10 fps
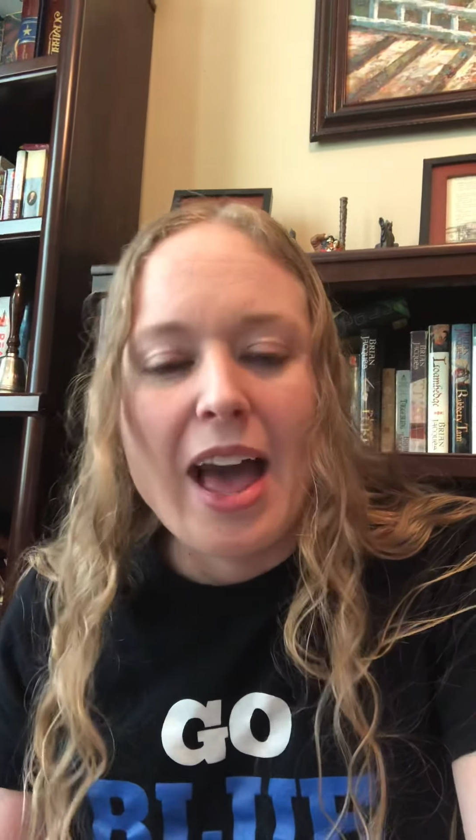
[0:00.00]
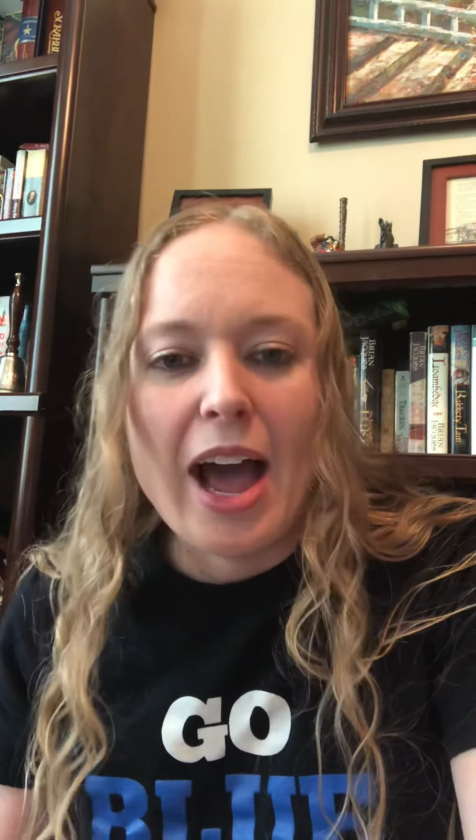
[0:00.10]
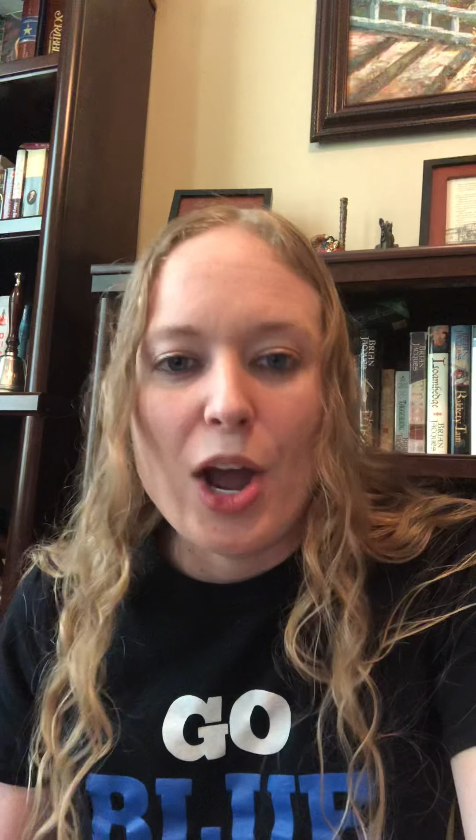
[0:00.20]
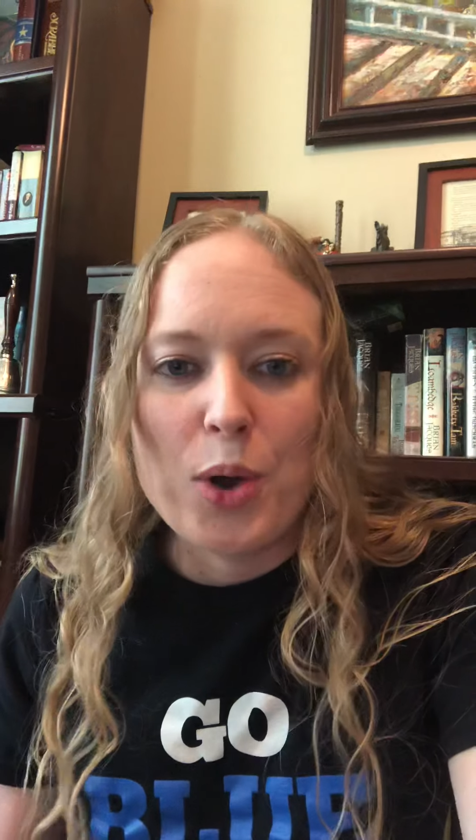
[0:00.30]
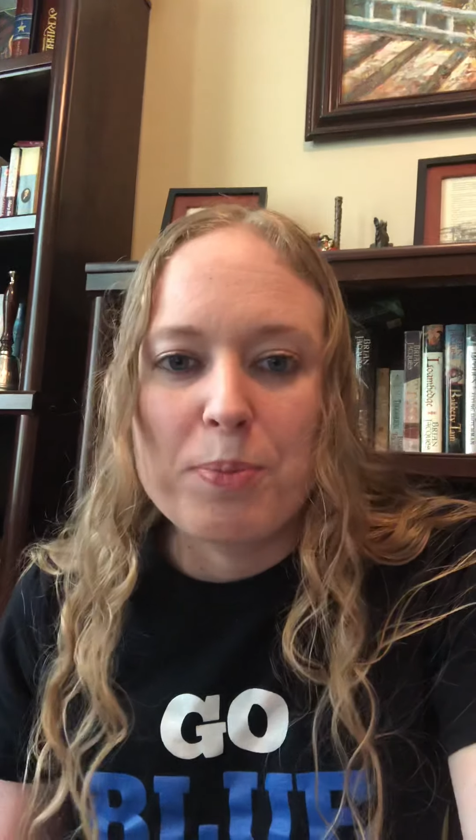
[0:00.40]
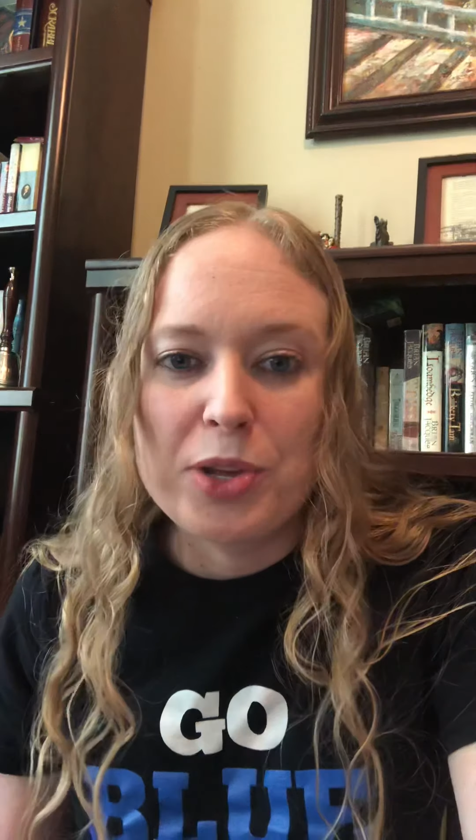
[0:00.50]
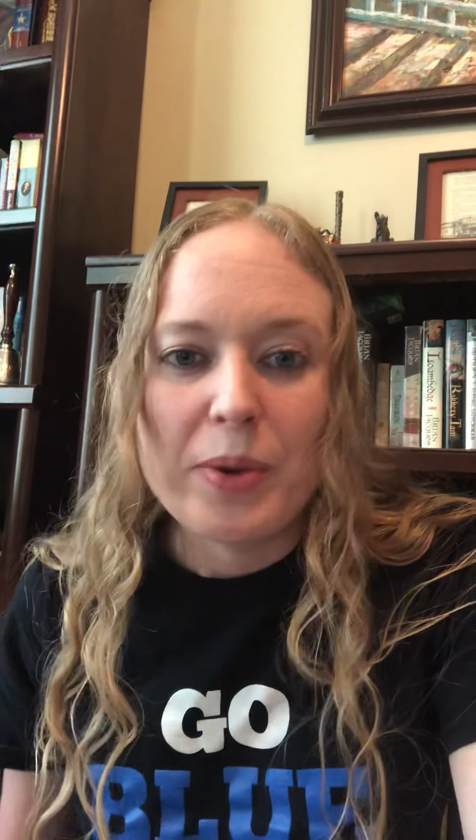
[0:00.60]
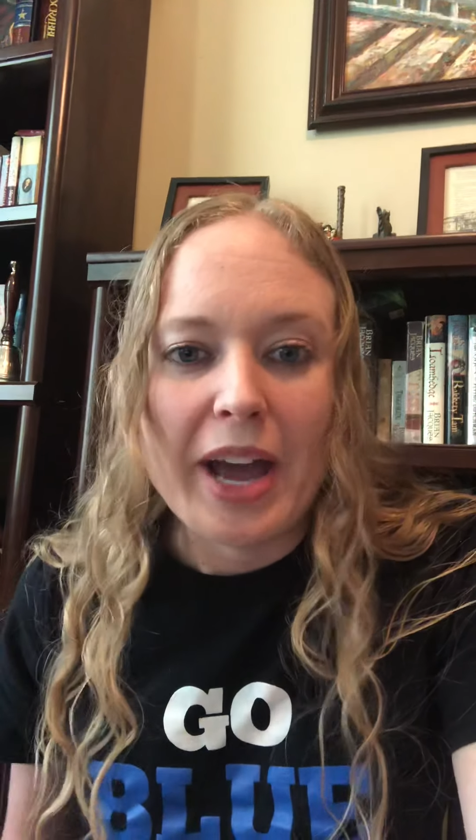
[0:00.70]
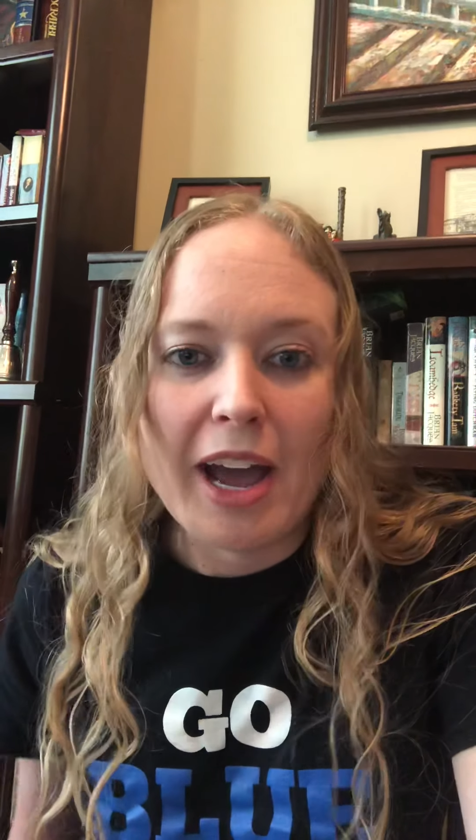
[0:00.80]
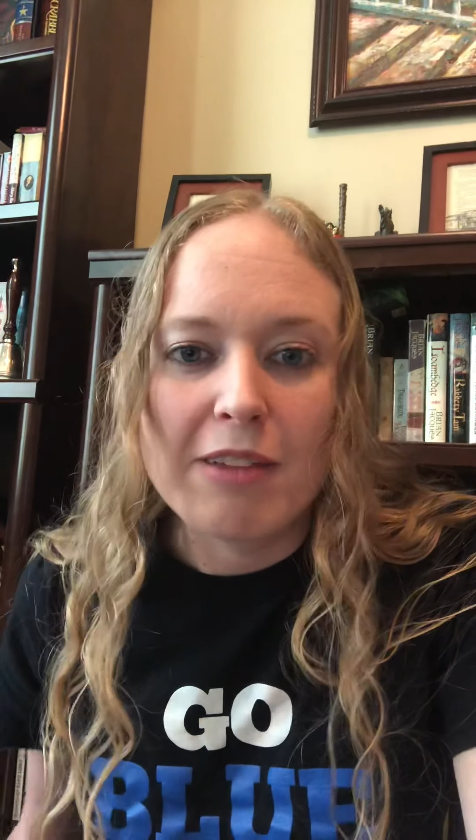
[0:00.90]
I hope you
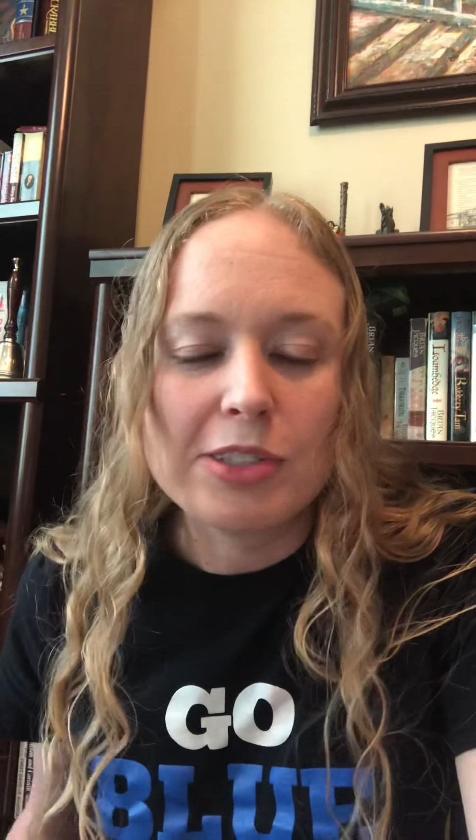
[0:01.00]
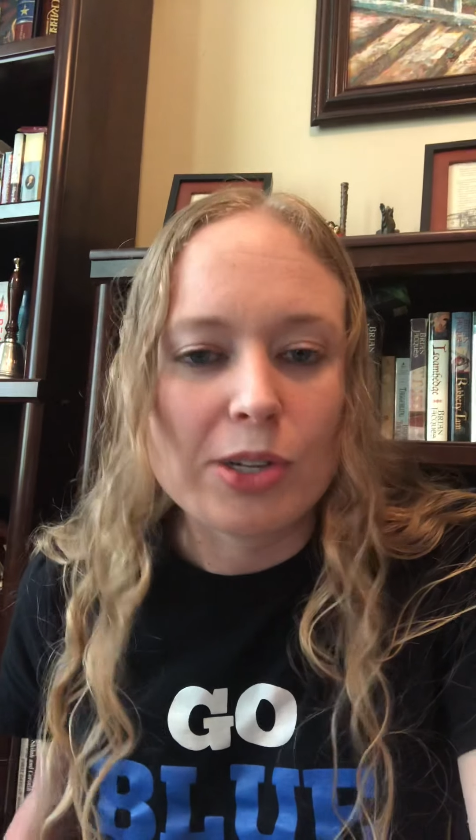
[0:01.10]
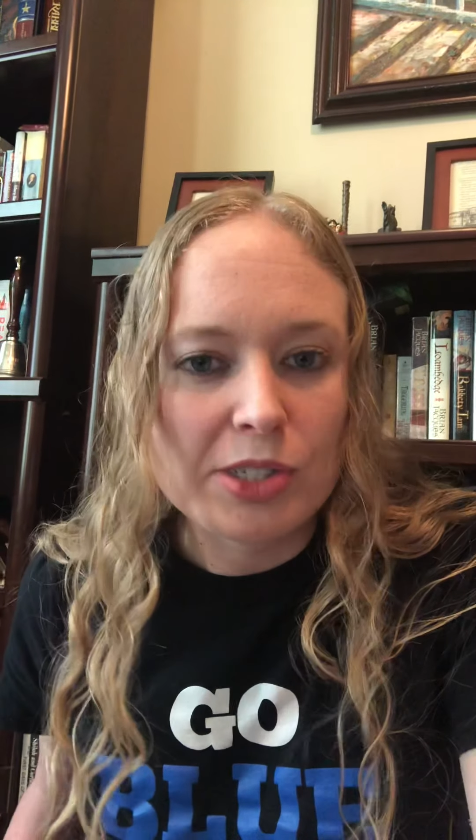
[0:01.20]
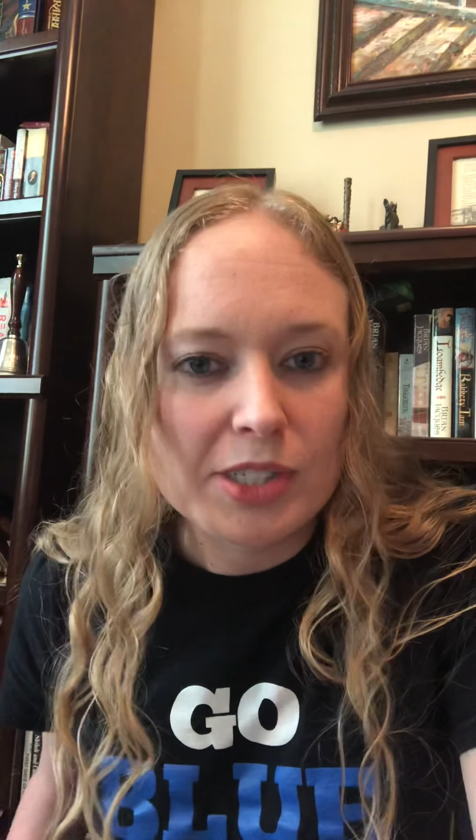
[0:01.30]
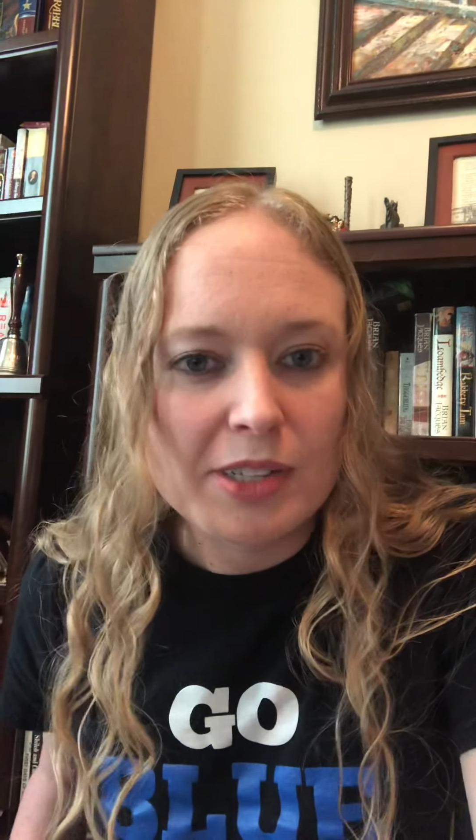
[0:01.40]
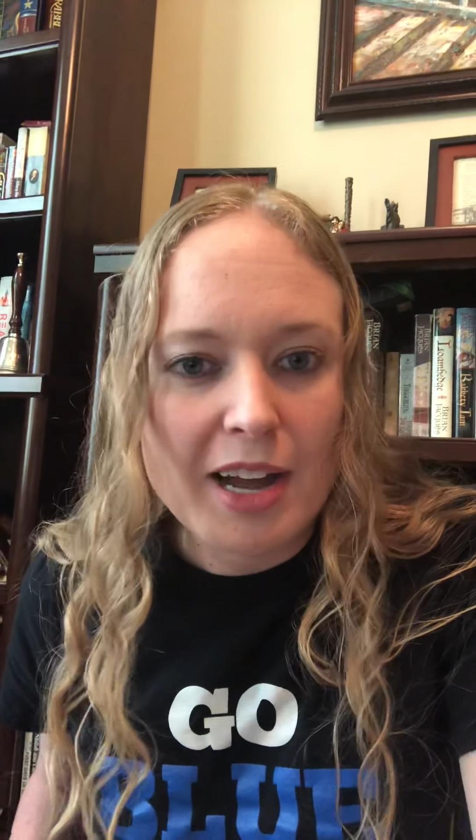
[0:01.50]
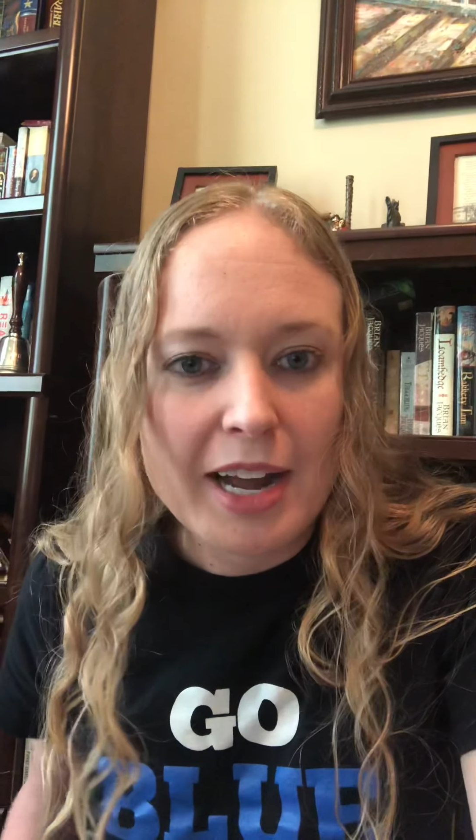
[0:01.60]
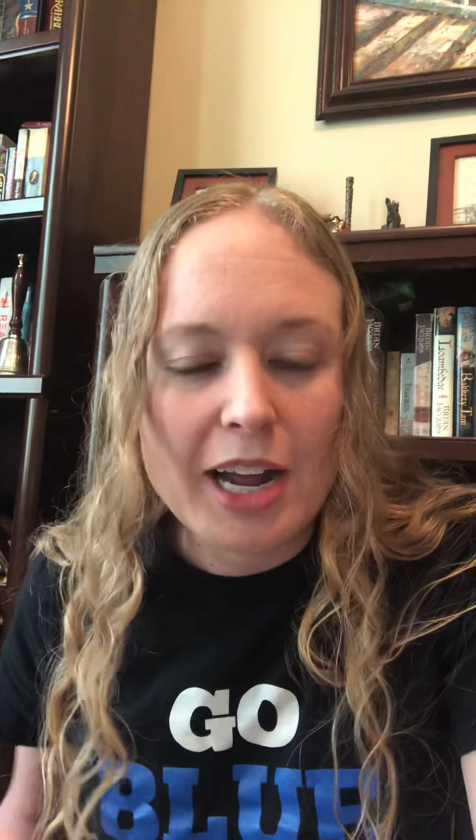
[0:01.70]
have learned a lot.